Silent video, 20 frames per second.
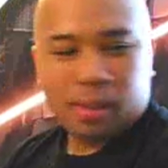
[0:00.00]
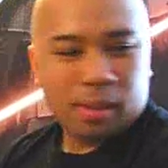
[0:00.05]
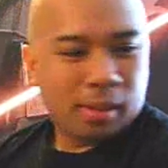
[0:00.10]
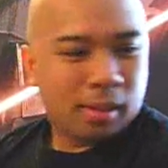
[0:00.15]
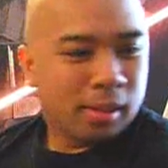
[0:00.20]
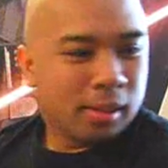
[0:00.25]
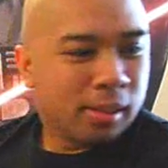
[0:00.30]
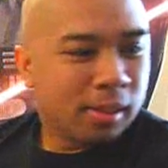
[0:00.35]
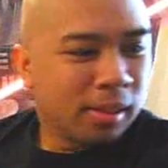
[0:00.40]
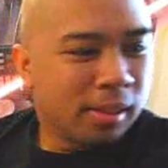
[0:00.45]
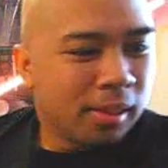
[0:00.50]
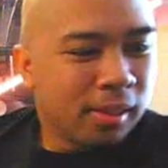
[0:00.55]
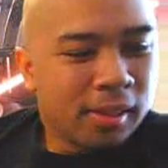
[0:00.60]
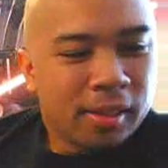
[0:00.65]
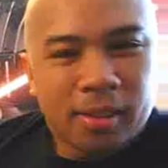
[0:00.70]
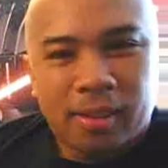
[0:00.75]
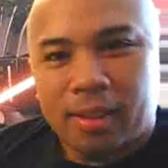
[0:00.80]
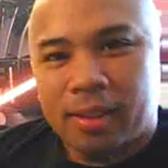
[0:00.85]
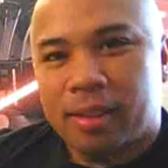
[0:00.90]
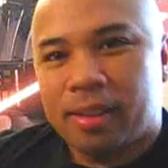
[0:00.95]

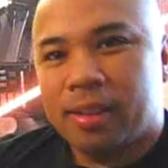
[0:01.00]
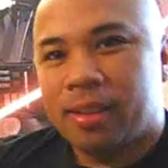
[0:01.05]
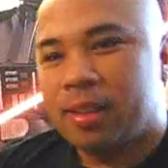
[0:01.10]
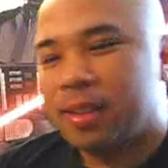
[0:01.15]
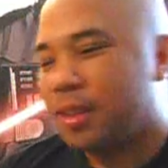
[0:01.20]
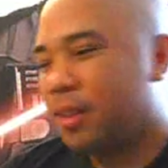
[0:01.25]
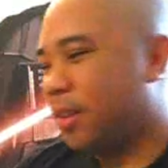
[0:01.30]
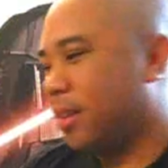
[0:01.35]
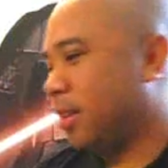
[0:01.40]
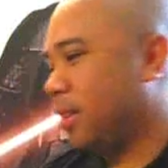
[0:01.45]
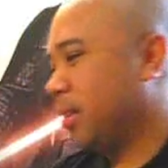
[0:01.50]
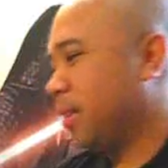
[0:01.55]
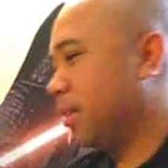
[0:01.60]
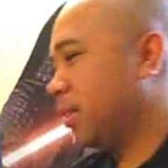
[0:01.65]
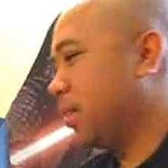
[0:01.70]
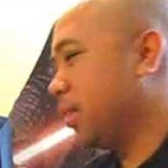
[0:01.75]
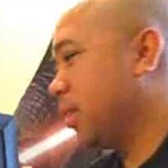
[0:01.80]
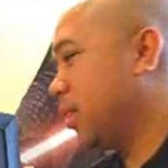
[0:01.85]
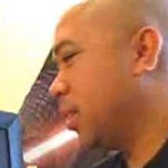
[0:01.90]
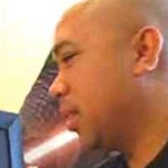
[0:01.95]

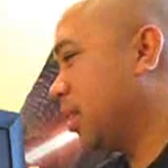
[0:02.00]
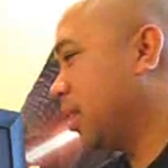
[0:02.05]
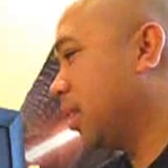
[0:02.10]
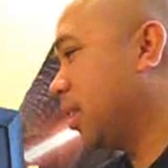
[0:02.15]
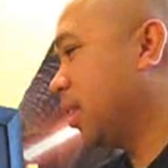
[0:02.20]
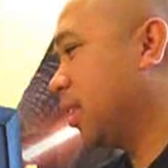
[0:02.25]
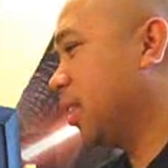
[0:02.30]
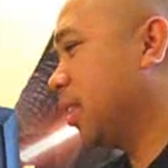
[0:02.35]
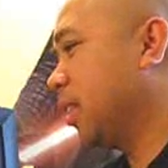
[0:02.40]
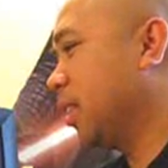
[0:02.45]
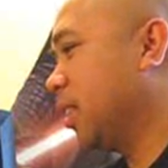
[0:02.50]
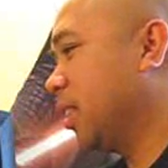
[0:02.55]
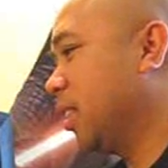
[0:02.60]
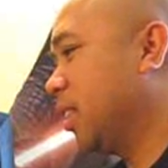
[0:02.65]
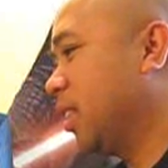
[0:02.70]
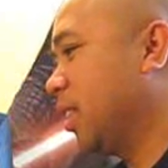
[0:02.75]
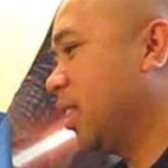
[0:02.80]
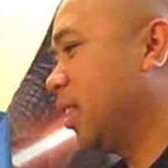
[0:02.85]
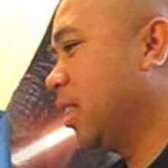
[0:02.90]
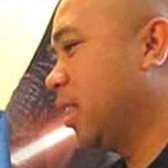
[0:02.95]

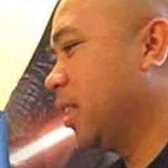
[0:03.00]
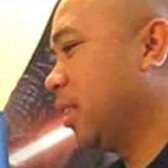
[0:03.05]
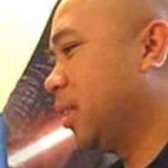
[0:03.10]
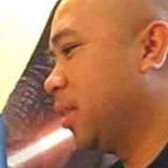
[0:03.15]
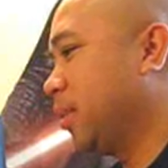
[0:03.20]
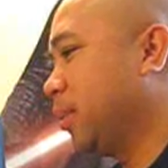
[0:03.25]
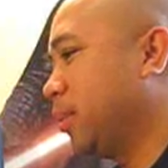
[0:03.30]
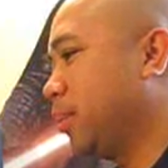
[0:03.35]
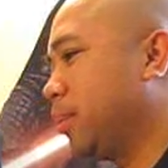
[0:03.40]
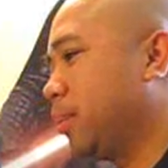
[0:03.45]
Nothing is said.